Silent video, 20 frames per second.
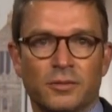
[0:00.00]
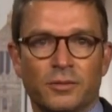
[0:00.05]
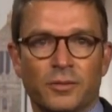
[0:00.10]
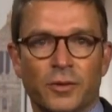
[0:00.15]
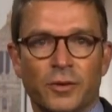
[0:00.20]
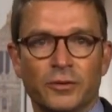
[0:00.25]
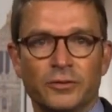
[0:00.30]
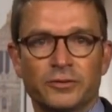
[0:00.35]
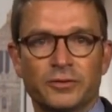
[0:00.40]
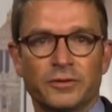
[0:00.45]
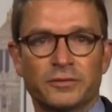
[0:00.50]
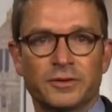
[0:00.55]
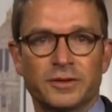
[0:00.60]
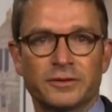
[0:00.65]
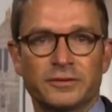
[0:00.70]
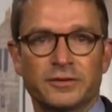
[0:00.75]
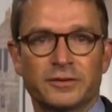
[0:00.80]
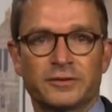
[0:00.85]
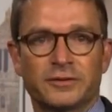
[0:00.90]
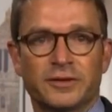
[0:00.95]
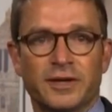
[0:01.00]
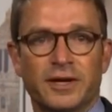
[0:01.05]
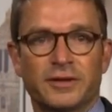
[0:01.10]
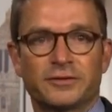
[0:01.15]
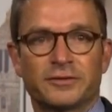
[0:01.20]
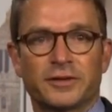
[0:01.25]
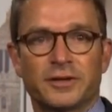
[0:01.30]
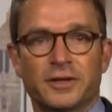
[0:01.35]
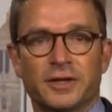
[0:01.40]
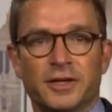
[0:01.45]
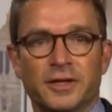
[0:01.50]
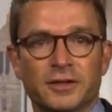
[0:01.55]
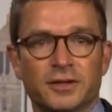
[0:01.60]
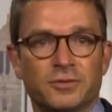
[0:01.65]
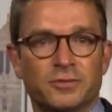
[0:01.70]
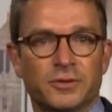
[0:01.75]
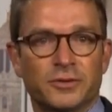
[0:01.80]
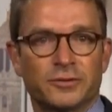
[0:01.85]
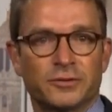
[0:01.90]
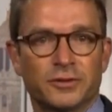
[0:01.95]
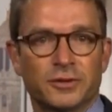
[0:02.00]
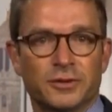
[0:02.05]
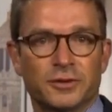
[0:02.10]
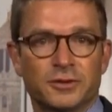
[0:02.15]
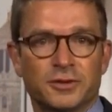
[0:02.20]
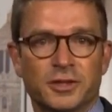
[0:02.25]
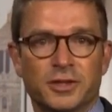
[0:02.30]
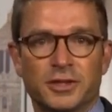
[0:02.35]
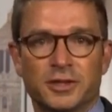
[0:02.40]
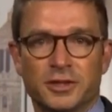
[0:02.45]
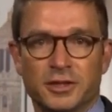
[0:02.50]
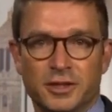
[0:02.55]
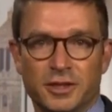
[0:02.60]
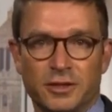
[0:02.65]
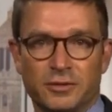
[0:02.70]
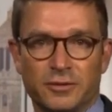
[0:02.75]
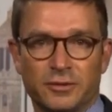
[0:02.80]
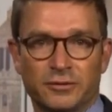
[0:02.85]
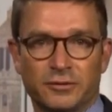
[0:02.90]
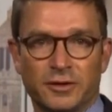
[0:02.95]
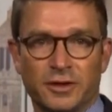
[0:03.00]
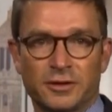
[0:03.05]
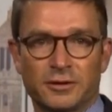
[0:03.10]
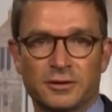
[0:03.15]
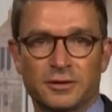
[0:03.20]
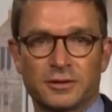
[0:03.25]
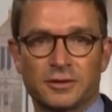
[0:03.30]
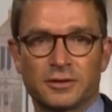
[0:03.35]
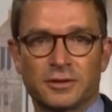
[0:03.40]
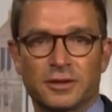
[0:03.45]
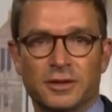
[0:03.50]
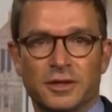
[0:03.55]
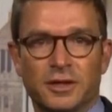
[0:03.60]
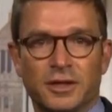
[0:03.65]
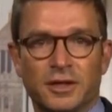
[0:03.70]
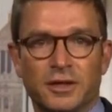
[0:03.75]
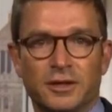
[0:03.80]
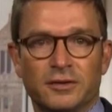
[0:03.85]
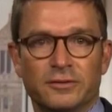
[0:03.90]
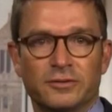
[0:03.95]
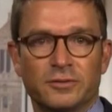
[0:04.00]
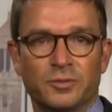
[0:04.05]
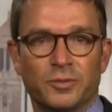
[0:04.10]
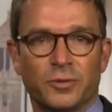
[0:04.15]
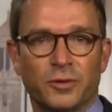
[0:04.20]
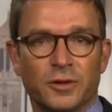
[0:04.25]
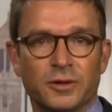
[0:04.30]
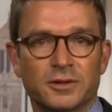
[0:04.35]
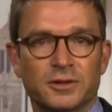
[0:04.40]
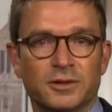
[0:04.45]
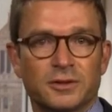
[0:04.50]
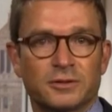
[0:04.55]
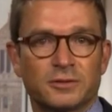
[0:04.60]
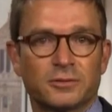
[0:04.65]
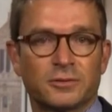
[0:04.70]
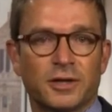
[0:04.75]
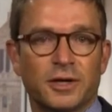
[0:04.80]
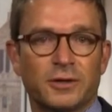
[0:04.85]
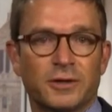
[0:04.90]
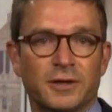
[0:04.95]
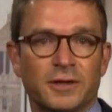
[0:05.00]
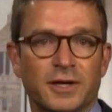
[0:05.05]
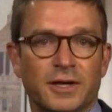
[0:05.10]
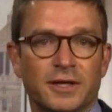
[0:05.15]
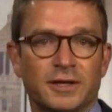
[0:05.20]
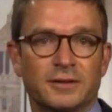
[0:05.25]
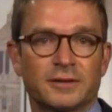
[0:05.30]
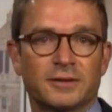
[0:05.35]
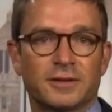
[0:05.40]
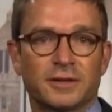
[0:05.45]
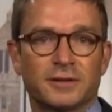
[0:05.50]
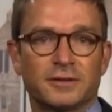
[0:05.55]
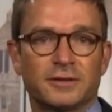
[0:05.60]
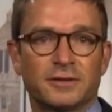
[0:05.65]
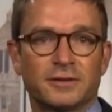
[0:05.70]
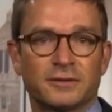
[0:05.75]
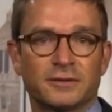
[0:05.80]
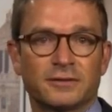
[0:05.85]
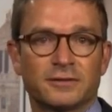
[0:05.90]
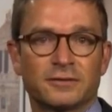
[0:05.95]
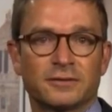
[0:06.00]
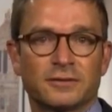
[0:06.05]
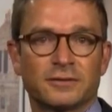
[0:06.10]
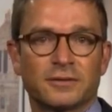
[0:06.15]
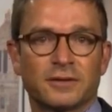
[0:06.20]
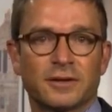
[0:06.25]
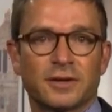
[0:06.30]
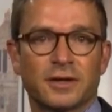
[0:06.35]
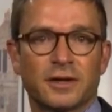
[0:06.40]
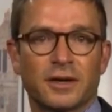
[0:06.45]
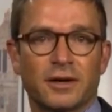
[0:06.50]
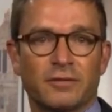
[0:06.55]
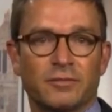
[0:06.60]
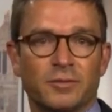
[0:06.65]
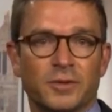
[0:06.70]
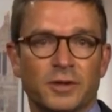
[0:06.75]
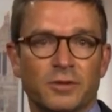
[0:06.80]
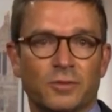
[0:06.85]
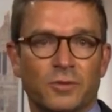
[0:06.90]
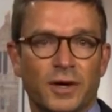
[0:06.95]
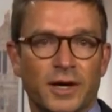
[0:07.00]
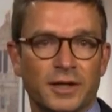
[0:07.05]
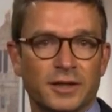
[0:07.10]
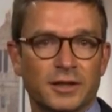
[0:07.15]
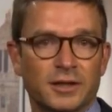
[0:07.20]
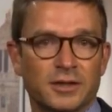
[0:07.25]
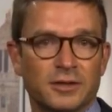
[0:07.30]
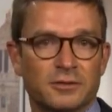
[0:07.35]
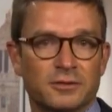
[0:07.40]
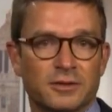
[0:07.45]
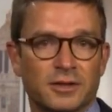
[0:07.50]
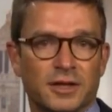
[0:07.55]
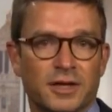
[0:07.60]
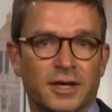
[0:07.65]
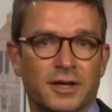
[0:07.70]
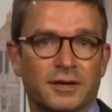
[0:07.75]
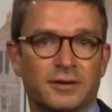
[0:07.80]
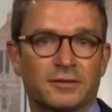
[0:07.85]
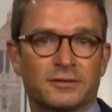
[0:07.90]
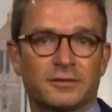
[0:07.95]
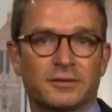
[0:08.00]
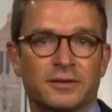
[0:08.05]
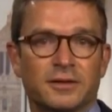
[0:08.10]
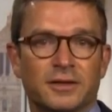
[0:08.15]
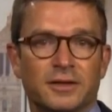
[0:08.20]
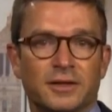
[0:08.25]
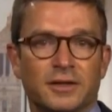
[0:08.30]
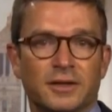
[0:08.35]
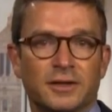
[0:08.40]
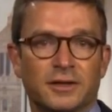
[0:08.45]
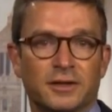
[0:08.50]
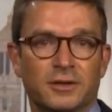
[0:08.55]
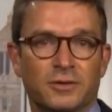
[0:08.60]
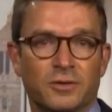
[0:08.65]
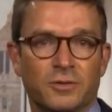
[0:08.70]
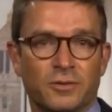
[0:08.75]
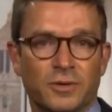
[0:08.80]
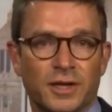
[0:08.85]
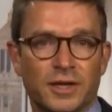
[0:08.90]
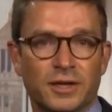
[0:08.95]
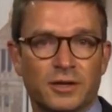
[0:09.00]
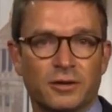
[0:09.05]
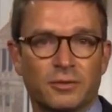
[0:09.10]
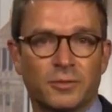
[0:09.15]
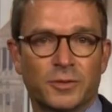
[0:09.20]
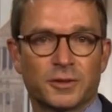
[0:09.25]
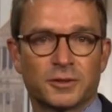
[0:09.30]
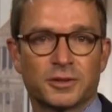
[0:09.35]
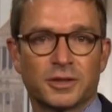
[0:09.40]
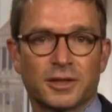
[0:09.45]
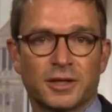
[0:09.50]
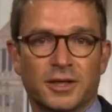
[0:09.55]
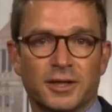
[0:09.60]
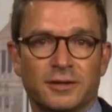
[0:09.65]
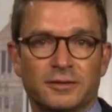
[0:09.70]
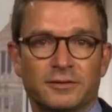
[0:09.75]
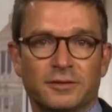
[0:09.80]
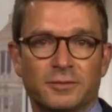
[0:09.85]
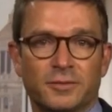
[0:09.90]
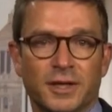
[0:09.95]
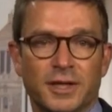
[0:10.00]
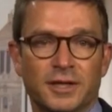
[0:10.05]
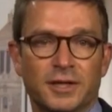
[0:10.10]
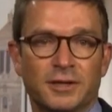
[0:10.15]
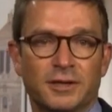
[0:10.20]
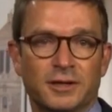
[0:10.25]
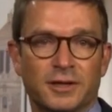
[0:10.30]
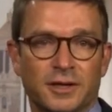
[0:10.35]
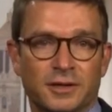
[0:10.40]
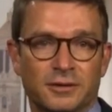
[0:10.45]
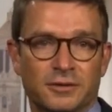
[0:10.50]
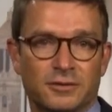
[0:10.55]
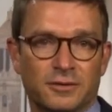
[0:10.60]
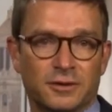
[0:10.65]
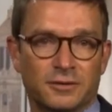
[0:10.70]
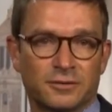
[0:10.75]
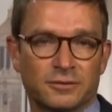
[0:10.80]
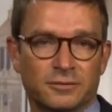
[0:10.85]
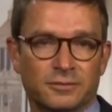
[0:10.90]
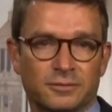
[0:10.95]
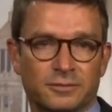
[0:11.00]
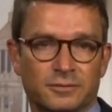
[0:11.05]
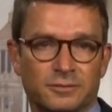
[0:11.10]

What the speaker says: Most of these stents are under research here in our center. It is important to highlight that these have been widely utilized and are already commercialized in many countries.